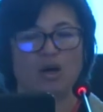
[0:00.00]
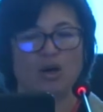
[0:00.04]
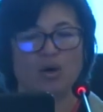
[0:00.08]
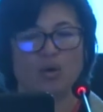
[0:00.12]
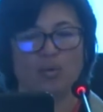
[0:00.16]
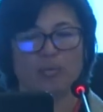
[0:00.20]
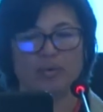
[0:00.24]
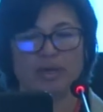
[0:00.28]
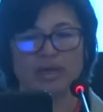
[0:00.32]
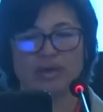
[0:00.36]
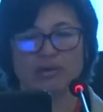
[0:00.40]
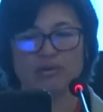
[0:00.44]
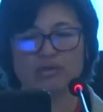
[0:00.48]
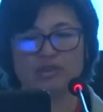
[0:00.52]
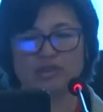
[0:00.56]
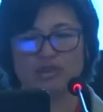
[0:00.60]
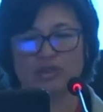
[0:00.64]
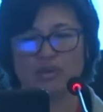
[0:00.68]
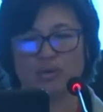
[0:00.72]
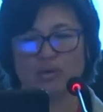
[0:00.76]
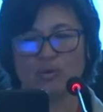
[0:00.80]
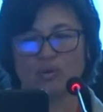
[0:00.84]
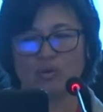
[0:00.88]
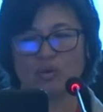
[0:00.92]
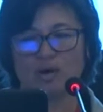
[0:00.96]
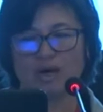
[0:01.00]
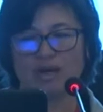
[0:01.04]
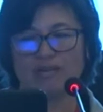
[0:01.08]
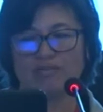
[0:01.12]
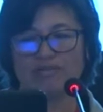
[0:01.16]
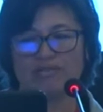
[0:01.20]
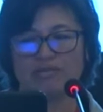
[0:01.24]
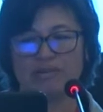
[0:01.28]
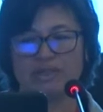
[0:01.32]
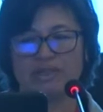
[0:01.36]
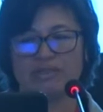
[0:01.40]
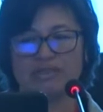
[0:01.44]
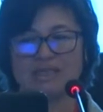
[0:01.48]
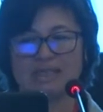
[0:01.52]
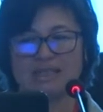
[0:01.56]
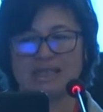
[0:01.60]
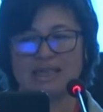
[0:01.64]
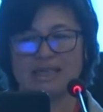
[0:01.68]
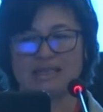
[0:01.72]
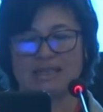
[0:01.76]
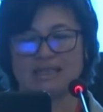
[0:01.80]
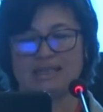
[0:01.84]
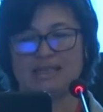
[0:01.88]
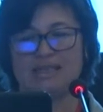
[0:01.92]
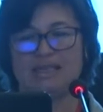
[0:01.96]
We also have
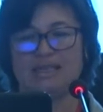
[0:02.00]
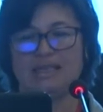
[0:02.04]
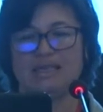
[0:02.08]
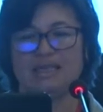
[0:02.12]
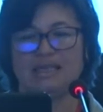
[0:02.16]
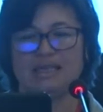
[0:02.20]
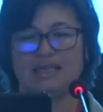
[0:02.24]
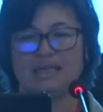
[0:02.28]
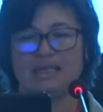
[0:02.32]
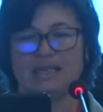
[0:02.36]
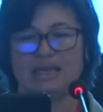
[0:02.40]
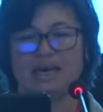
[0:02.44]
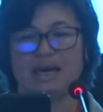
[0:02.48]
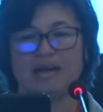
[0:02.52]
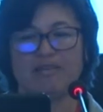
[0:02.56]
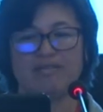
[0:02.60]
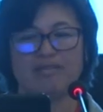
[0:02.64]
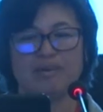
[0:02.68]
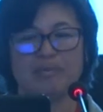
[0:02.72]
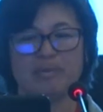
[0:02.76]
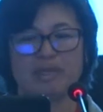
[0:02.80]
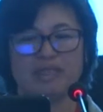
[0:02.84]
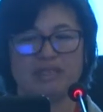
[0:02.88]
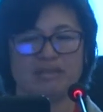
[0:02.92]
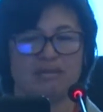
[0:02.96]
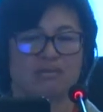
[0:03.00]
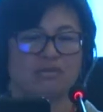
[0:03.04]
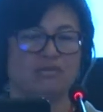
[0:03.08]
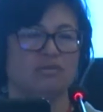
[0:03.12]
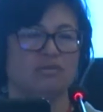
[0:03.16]
reassessed the heavy metal,